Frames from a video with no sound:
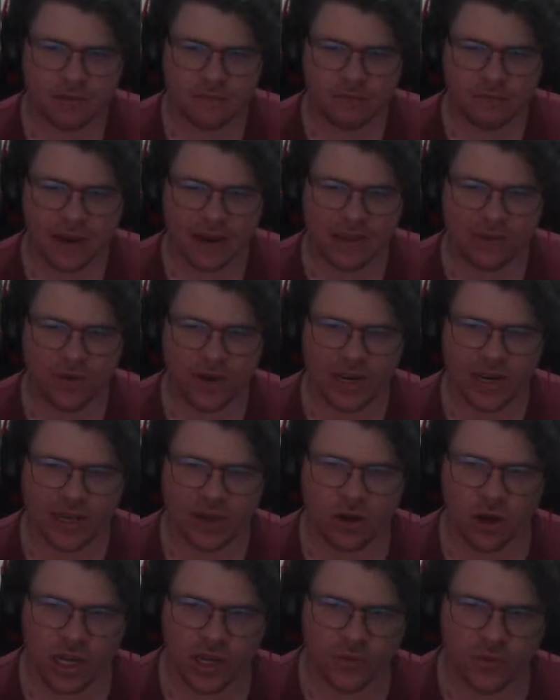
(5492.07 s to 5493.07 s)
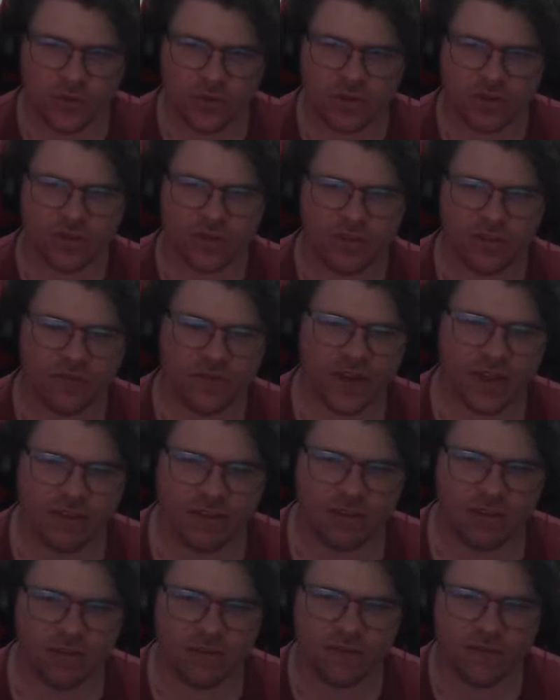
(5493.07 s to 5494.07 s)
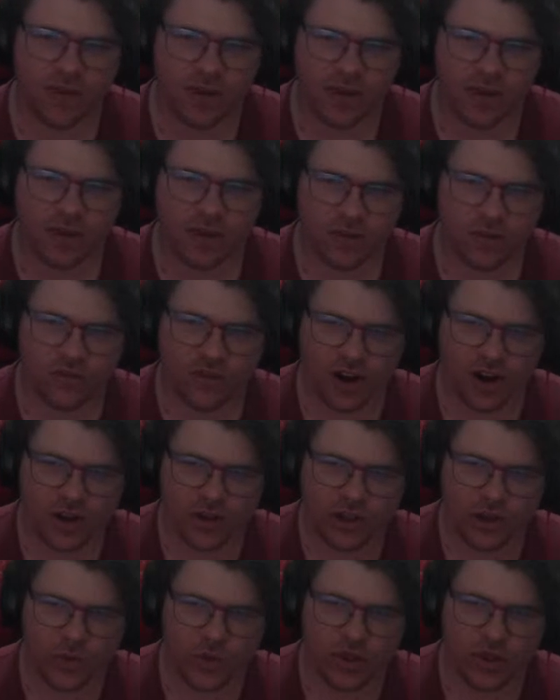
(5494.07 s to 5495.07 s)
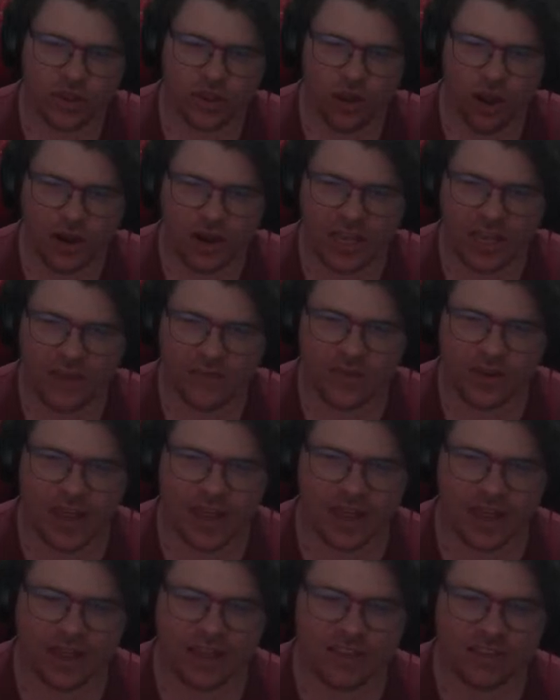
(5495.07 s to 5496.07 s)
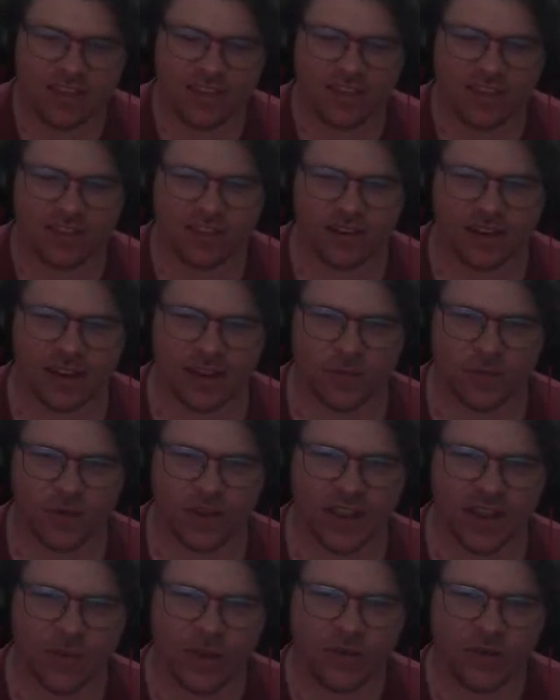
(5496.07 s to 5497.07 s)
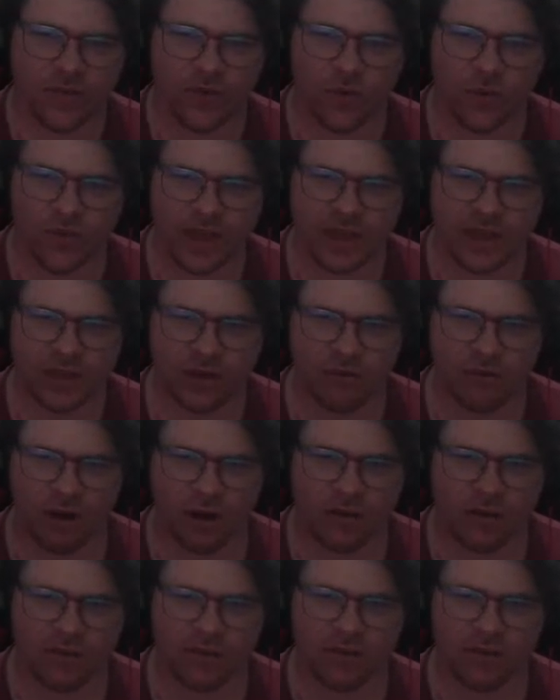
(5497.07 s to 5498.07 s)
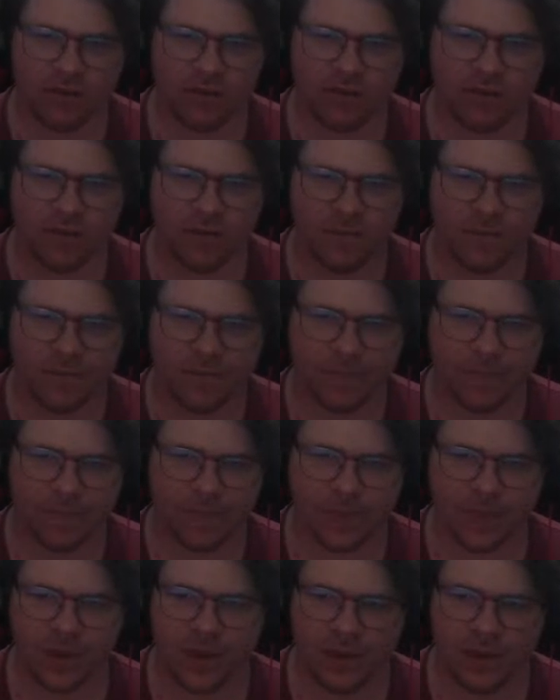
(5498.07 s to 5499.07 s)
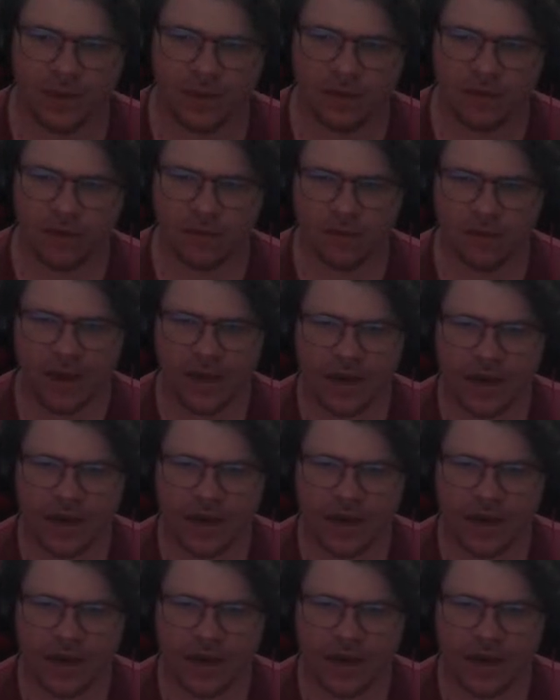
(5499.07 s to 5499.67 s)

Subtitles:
And really, Collingwood's defensive structure was not even existent when they went forward there, the Crows. And an